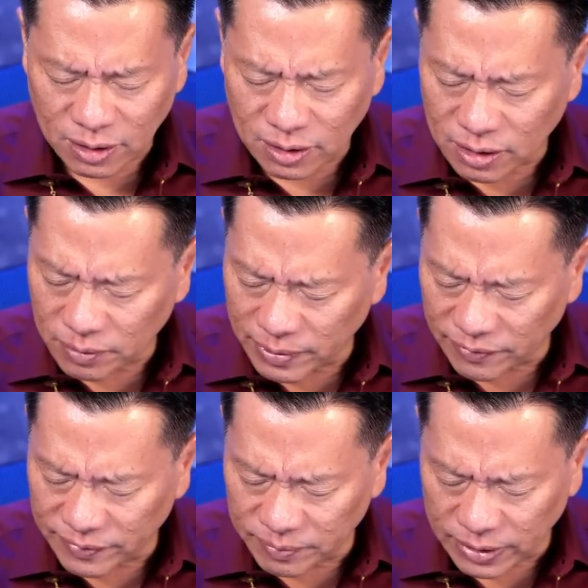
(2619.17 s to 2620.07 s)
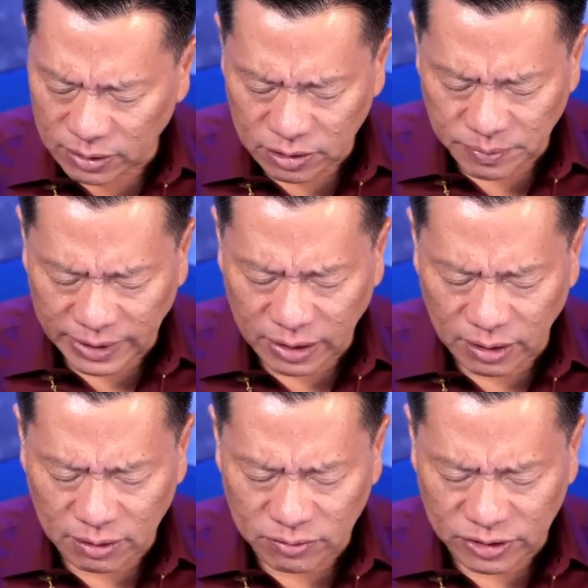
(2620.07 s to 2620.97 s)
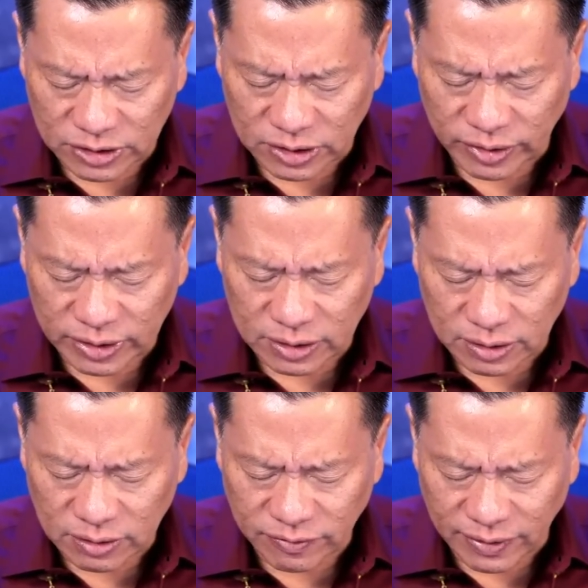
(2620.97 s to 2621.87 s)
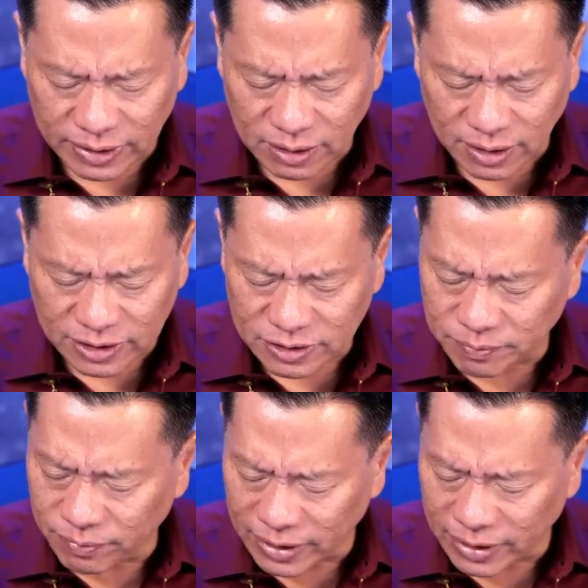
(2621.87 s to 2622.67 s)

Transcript: Let our beloved Mother Earth be healed, regenerated, and revitalized.